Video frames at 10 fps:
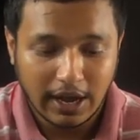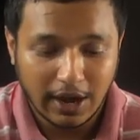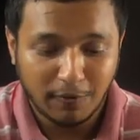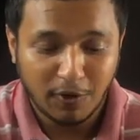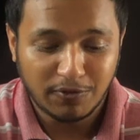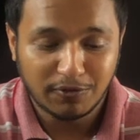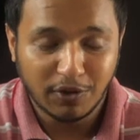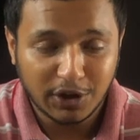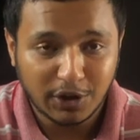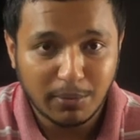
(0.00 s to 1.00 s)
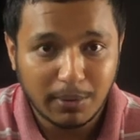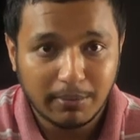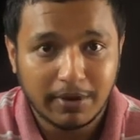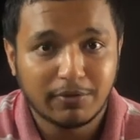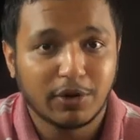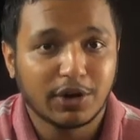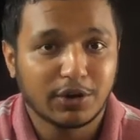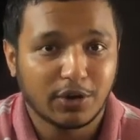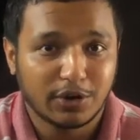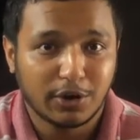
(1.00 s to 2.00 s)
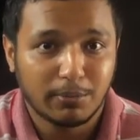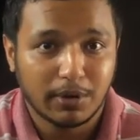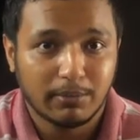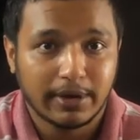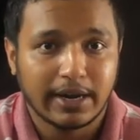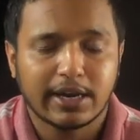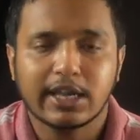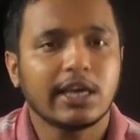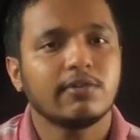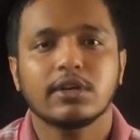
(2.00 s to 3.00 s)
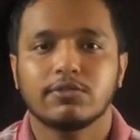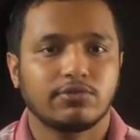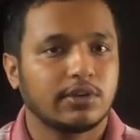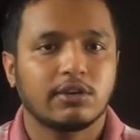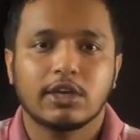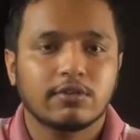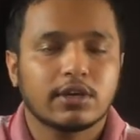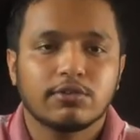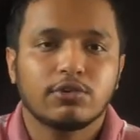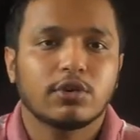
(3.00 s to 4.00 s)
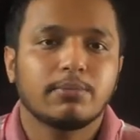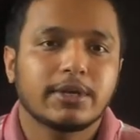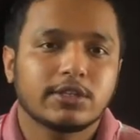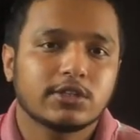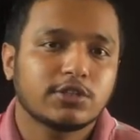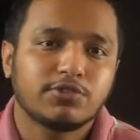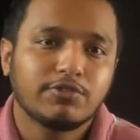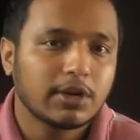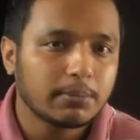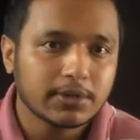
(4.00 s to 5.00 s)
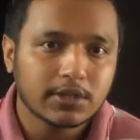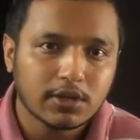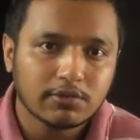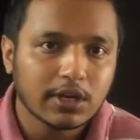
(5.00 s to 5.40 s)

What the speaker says: of what to implement, what not to implement. And even if you are matching just 50% of the